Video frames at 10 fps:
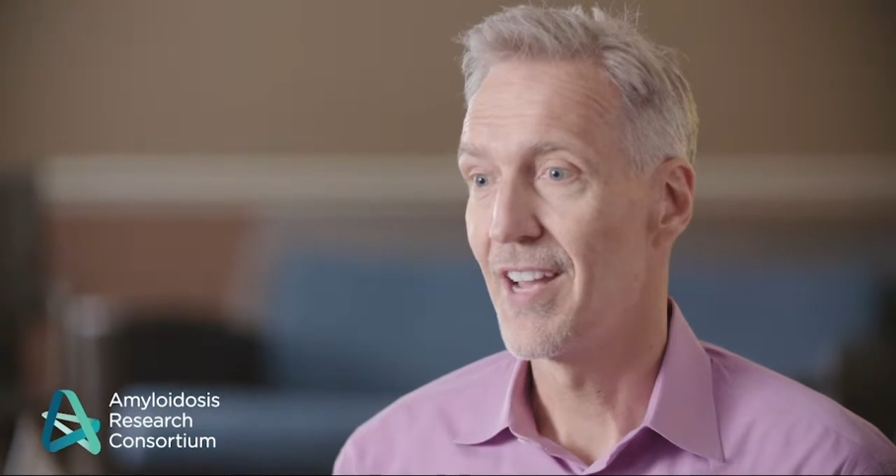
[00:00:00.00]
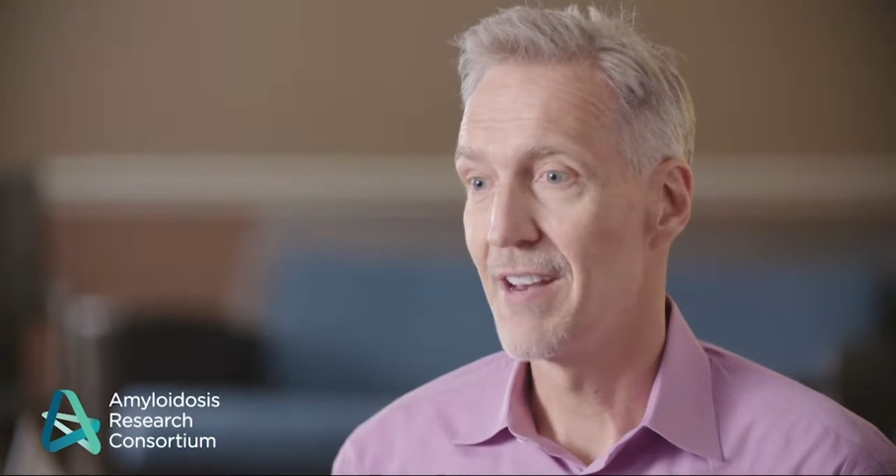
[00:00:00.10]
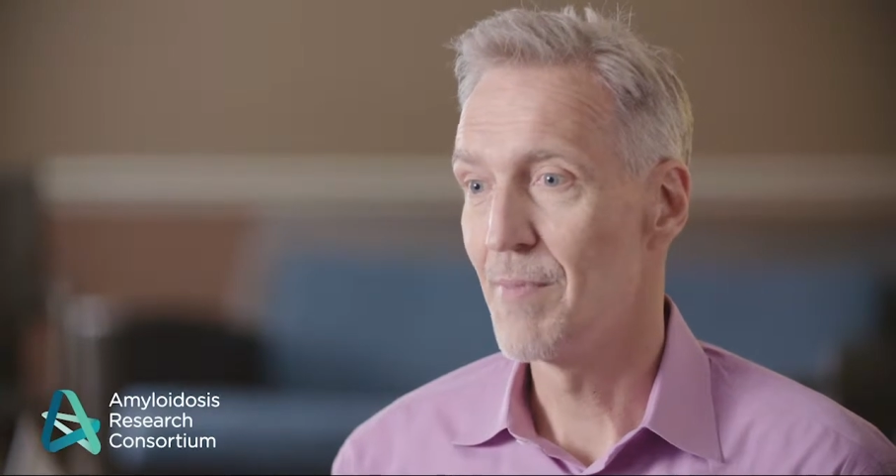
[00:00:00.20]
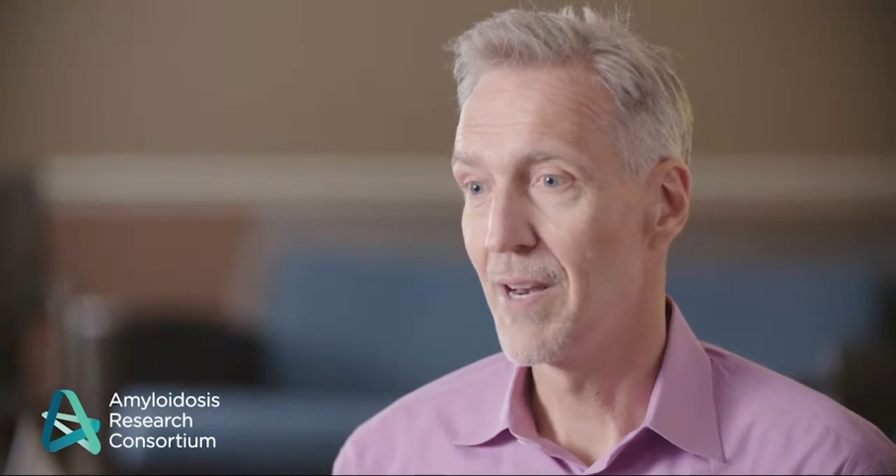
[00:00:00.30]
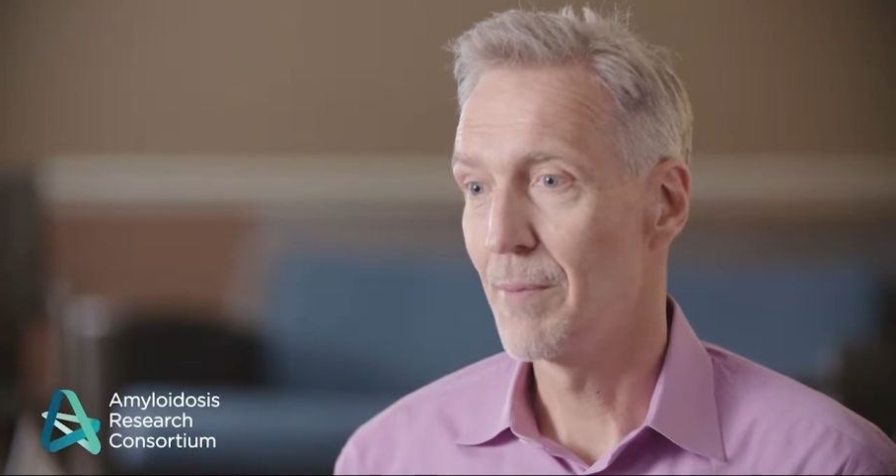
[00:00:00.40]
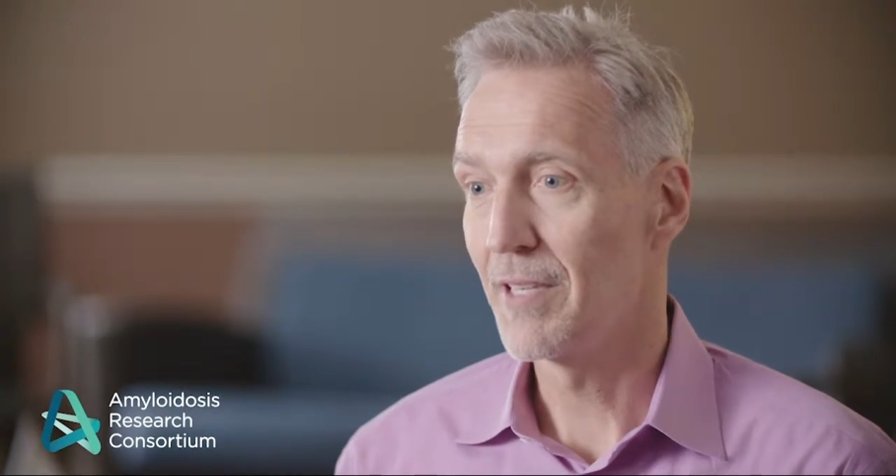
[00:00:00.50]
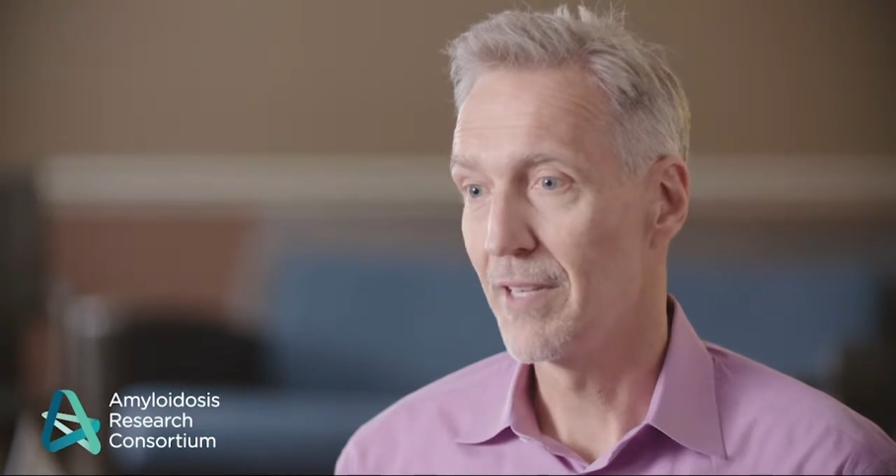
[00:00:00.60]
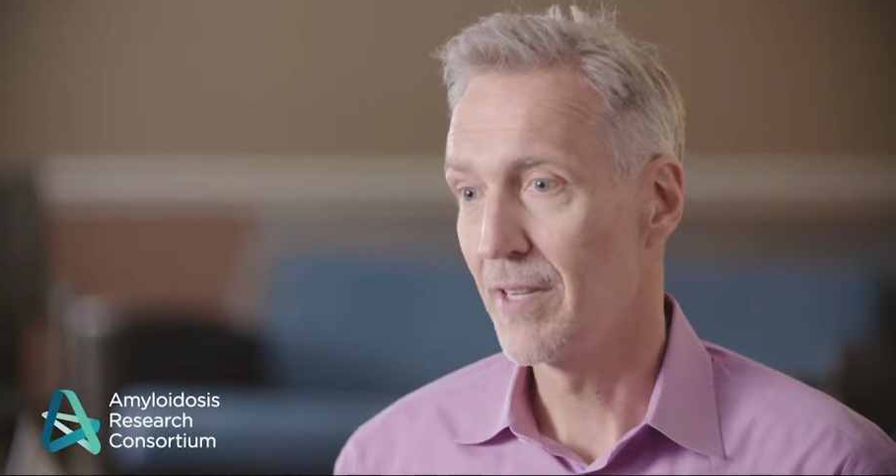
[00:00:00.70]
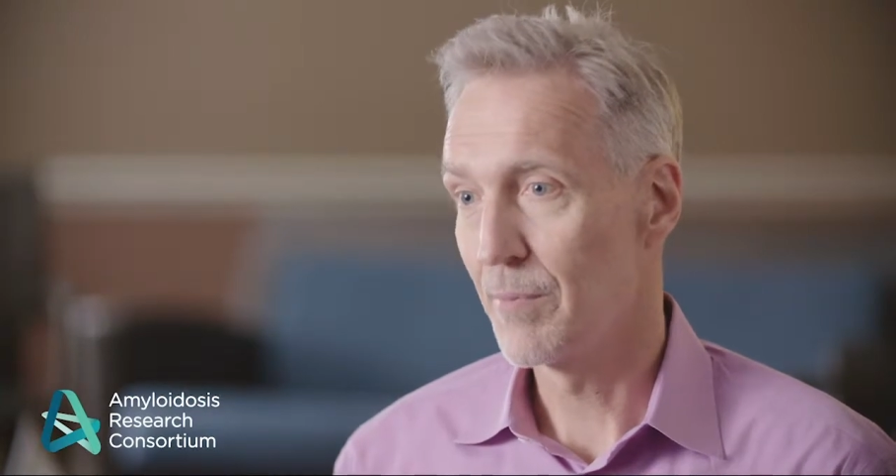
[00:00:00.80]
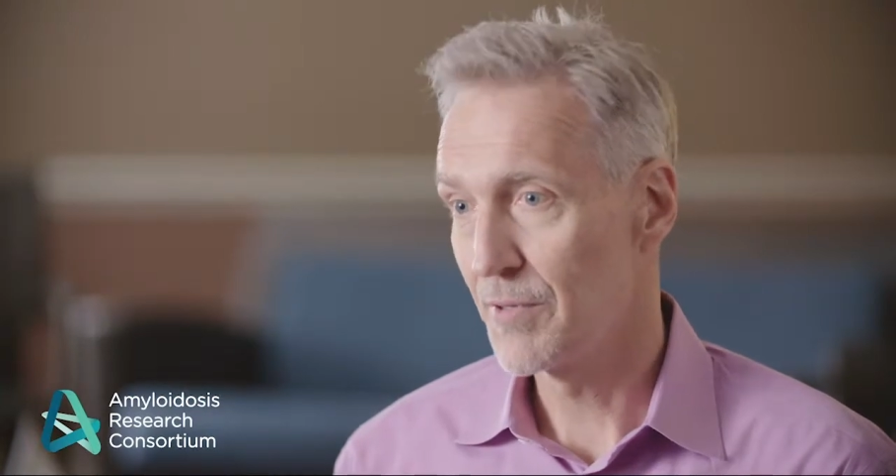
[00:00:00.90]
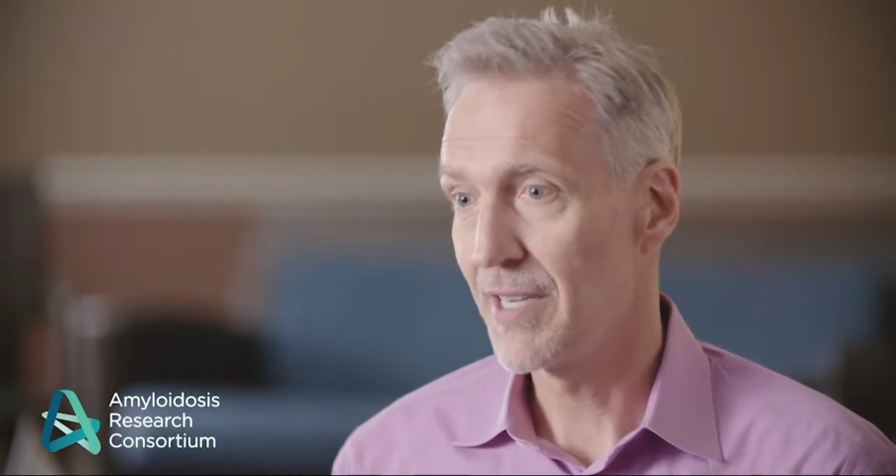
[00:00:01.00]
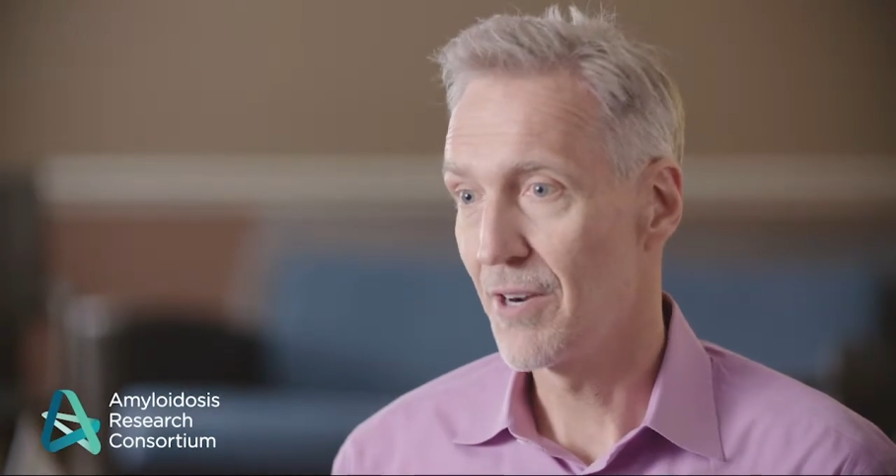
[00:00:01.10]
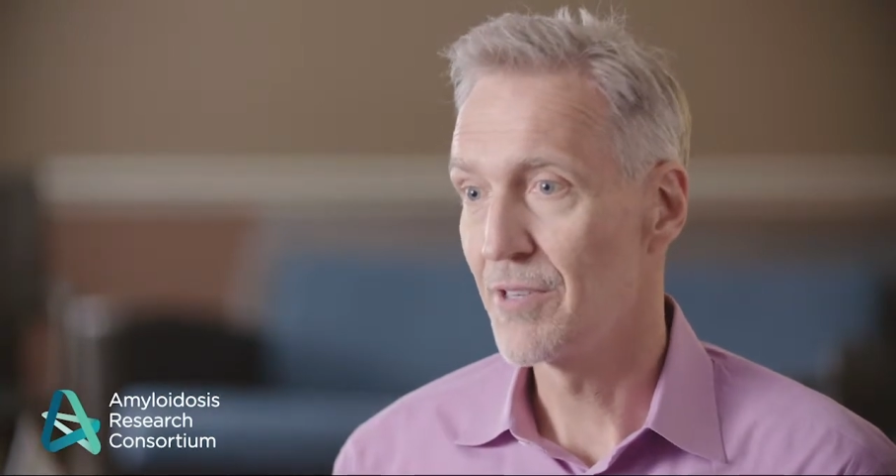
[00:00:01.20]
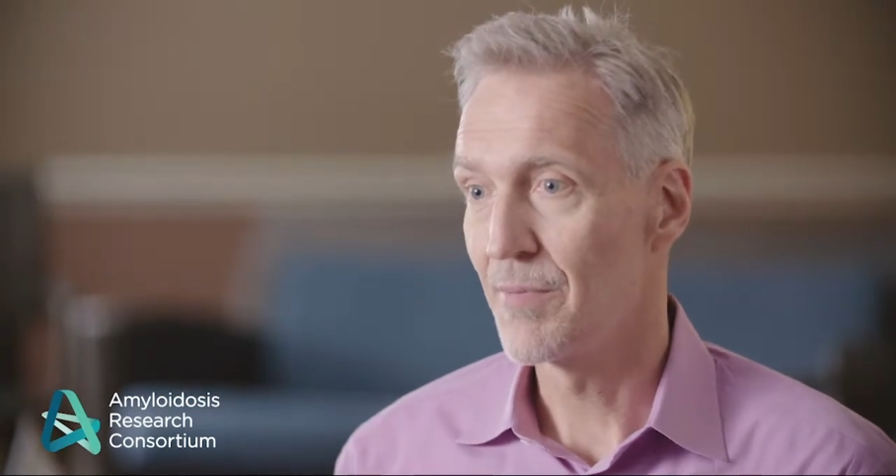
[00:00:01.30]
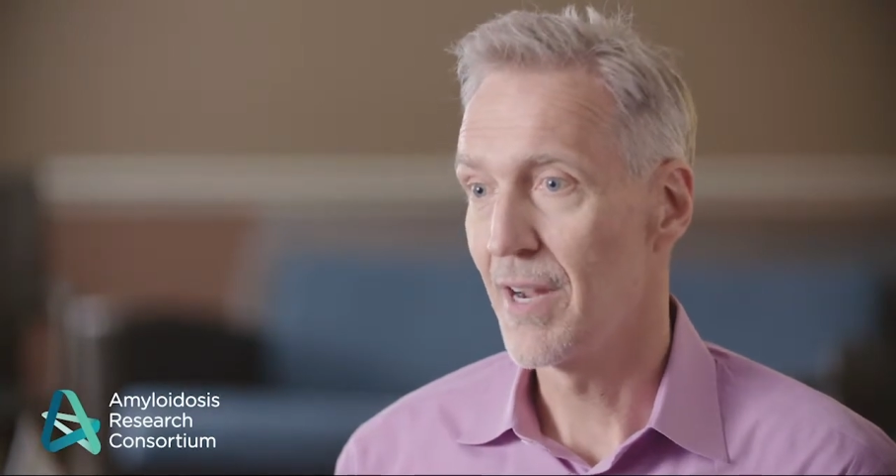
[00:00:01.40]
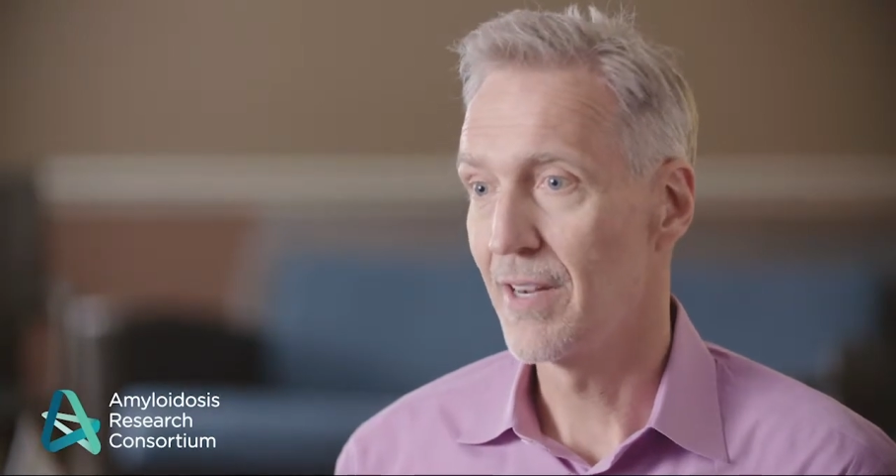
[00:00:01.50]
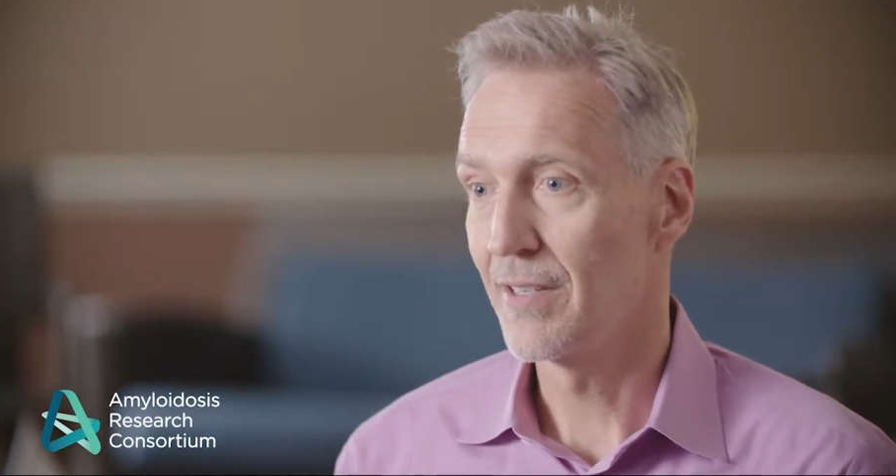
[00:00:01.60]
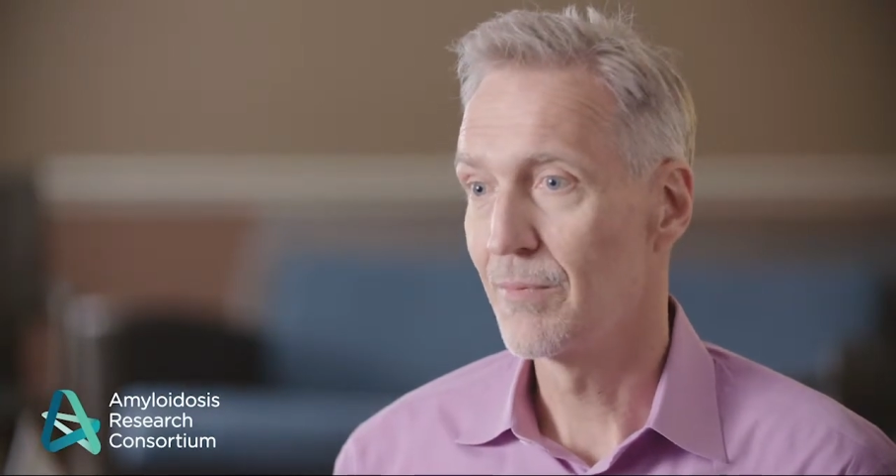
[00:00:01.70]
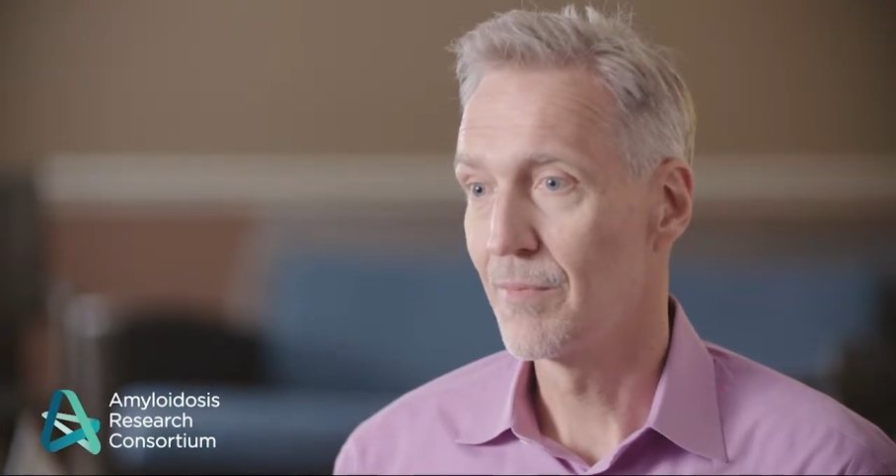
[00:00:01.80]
I hadn't been up to the, upstairs in my